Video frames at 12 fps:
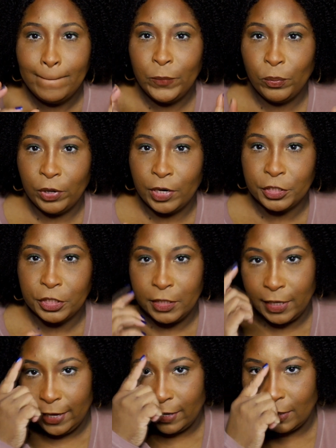brush to
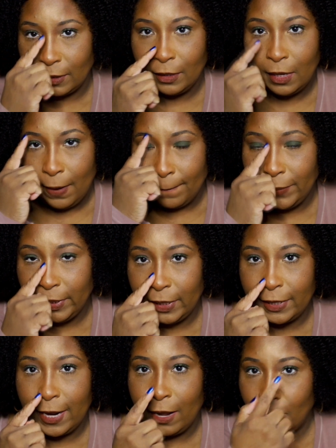kind of
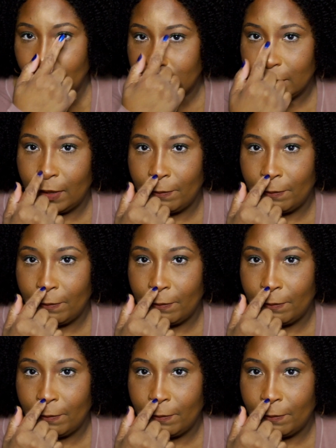blend out